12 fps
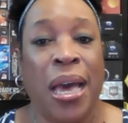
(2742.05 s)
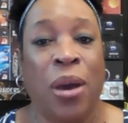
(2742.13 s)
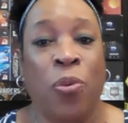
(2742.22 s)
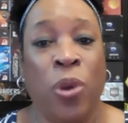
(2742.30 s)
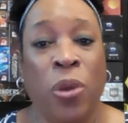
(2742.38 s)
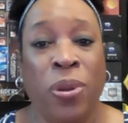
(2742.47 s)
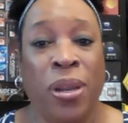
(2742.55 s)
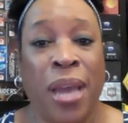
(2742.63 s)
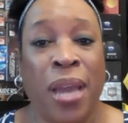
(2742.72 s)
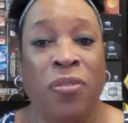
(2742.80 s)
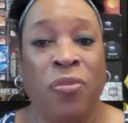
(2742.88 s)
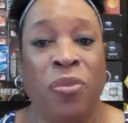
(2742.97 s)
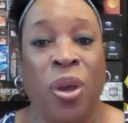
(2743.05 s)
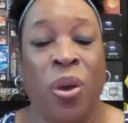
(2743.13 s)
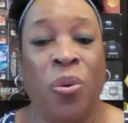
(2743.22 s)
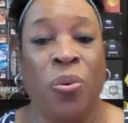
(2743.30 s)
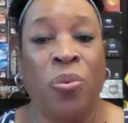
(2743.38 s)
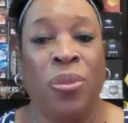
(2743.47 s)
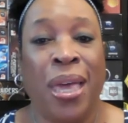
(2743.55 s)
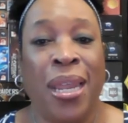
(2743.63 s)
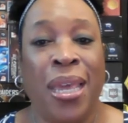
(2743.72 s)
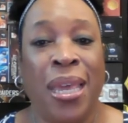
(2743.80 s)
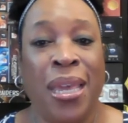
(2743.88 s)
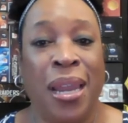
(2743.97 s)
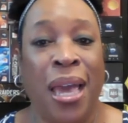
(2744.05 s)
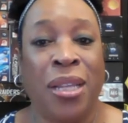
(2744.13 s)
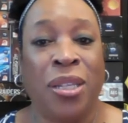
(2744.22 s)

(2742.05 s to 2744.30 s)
we would not have known that he liked